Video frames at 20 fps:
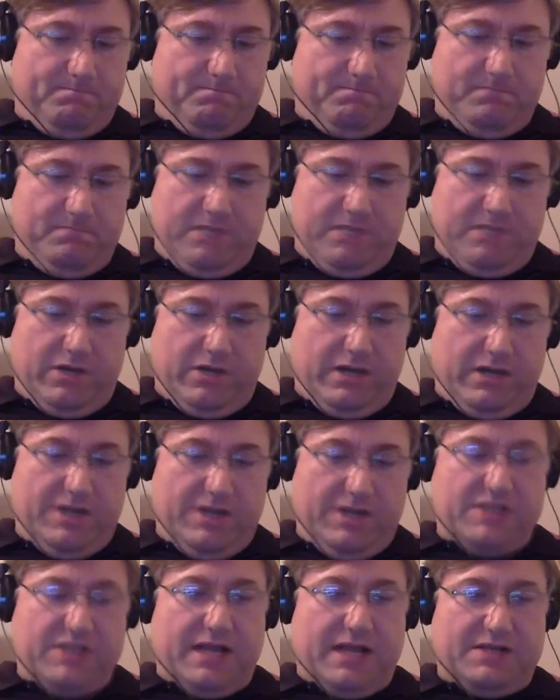I
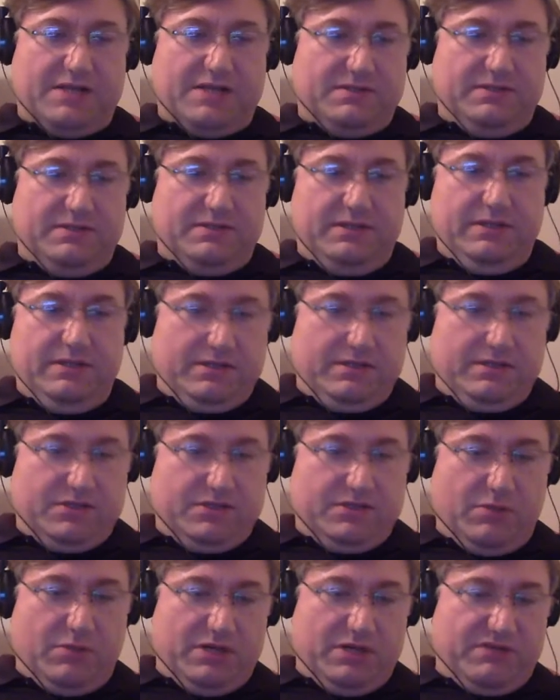just got
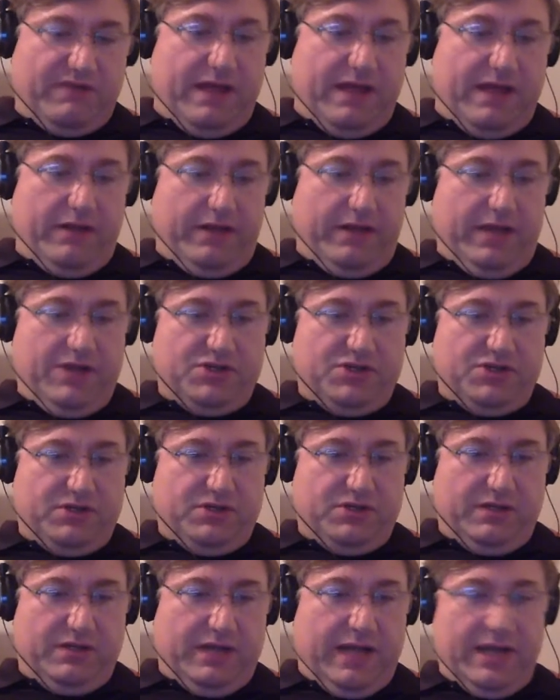so much
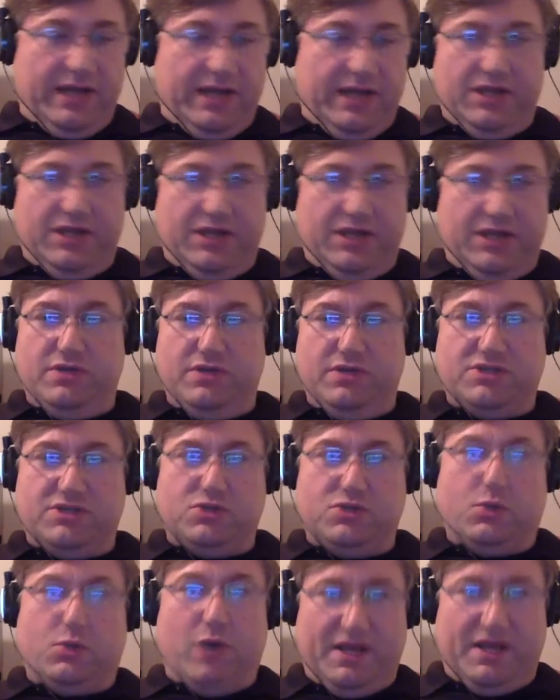validation that I could do
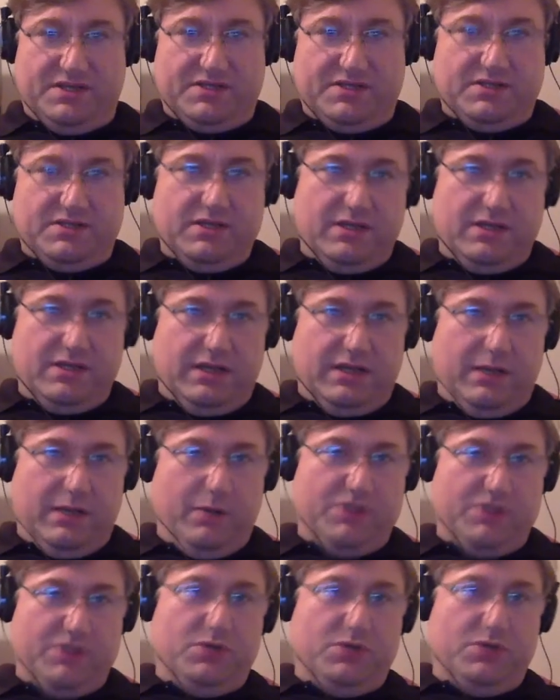this twice, that I
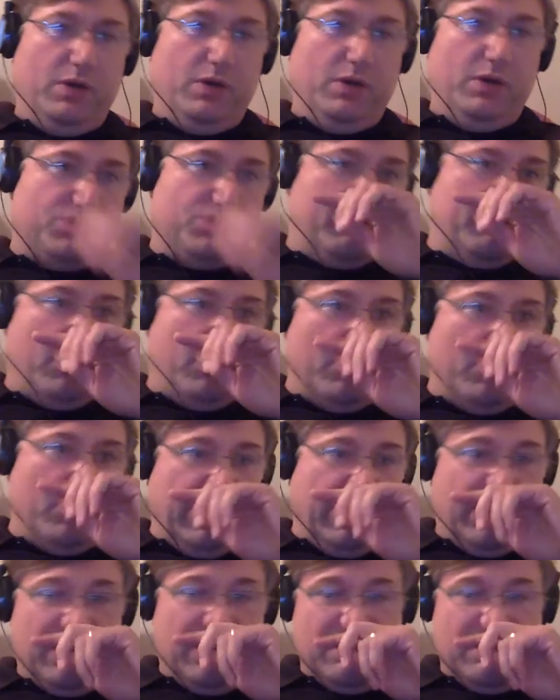wasn't a one-trick pony.